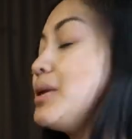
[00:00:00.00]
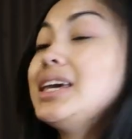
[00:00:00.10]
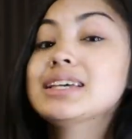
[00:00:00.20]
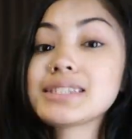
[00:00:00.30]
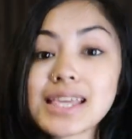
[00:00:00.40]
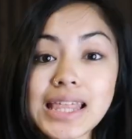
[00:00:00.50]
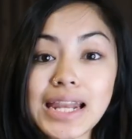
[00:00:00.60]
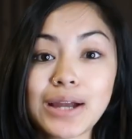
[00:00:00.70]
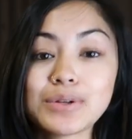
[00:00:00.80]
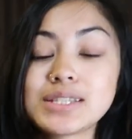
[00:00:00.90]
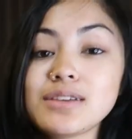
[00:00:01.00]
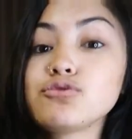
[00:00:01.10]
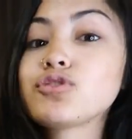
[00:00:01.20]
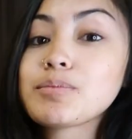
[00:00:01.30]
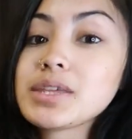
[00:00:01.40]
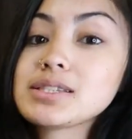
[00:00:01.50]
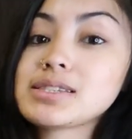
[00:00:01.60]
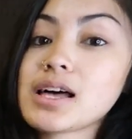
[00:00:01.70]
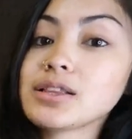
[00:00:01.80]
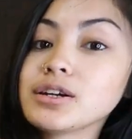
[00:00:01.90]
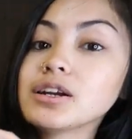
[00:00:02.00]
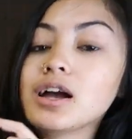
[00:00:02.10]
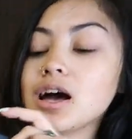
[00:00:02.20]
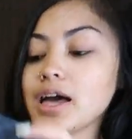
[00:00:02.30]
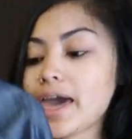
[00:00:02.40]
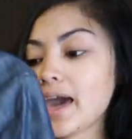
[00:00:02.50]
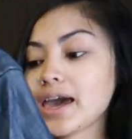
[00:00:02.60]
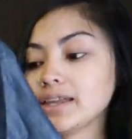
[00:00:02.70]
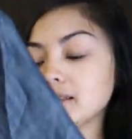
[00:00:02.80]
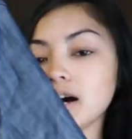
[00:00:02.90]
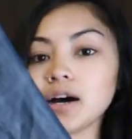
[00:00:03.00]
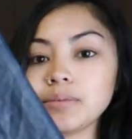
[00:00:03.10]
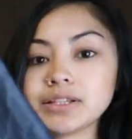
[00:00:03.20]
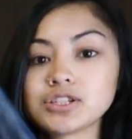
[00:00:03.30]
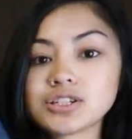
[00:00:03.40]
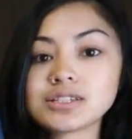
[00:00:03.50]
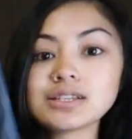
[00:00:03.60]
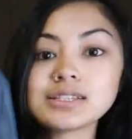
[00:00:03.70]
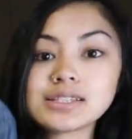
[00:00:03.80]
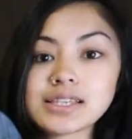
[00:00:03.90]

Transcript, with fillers: piece that I received from this seller and um, it's just this